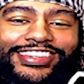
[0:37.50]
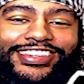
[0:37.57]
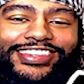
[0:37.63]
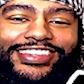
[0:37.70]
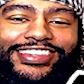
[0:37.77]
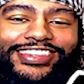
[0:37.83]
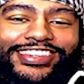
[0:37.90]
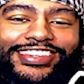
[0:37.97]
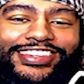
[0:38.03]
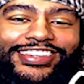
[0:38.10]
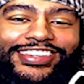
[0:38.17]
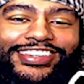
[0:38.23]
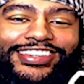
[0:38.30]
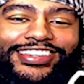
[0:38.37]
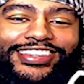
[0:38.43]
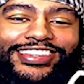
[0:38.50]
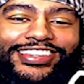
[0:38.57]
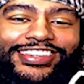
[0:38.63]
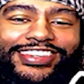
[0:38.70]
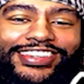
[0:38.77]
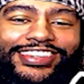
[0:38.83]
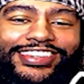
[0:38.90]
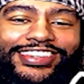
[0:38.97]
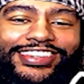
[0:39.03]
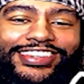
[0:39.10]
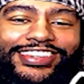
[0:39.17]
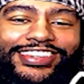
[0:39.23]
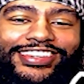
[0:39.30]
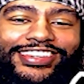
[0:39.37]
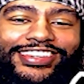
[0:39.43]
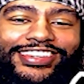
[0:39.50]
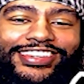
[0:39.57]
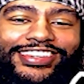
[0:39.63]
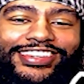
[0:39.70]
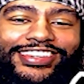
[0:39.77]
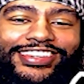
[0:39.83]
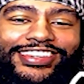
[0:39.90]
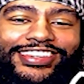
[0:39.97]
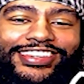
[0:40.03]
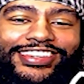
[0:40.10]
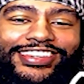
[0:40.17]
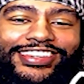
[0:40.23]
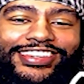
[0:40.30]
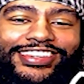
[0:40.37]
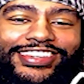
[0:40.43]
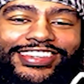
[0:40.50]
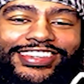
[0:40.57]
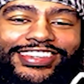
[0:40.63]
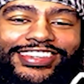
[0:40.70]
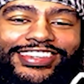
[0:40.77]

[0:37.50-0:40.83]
The person shown says nothing.